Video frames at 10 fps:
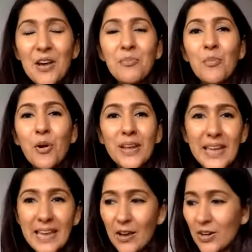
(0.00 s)
more
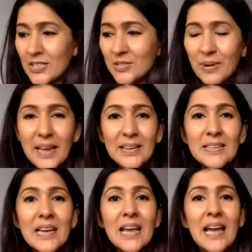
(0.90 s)
chaos, right?
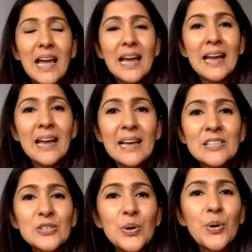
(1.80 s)

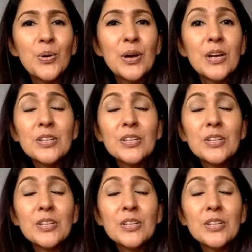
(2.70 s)
And so